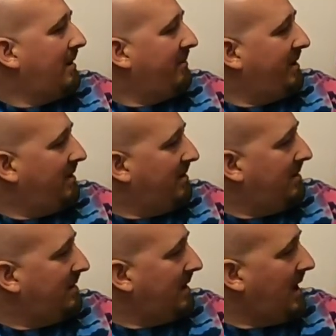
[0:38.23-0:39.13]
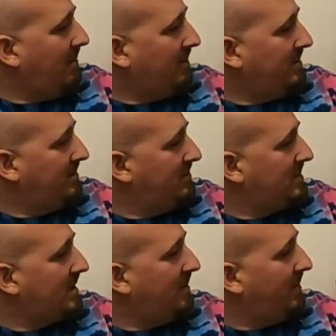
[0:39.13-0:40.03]
I mean, apple juice,
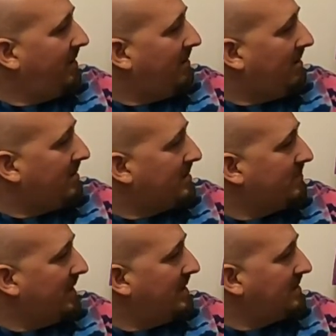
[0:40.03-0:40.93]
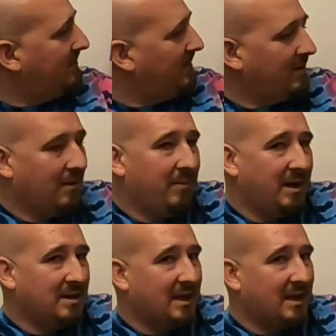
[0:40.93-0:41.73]
cinnamon, allspice, and vanilla beans.